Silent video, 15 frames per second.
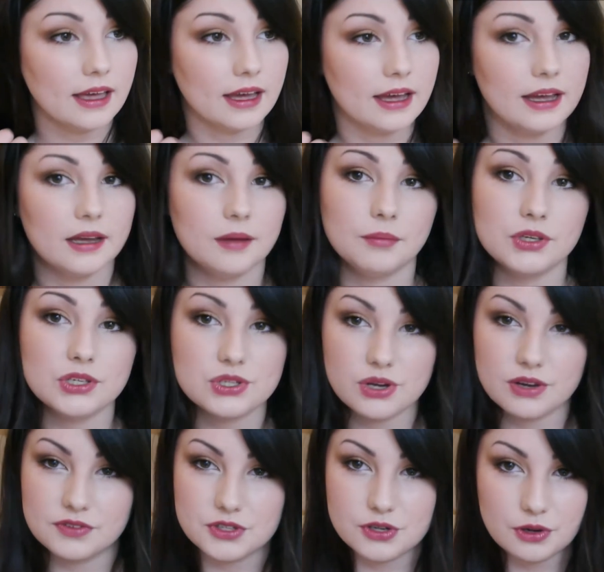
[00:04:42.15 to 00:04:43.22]
Um, you don't
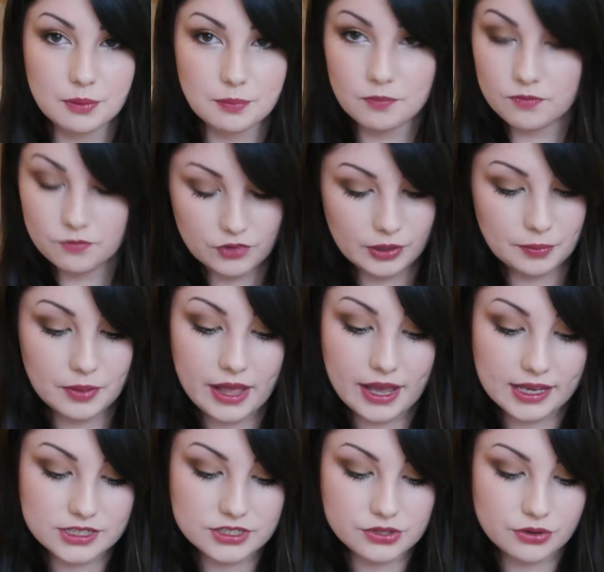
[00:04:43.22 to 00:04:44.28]
have to
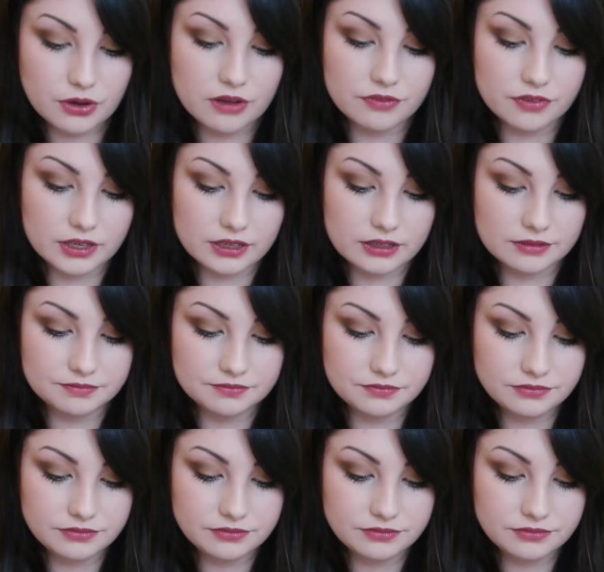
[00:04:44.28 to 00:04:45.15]
reapply it too often.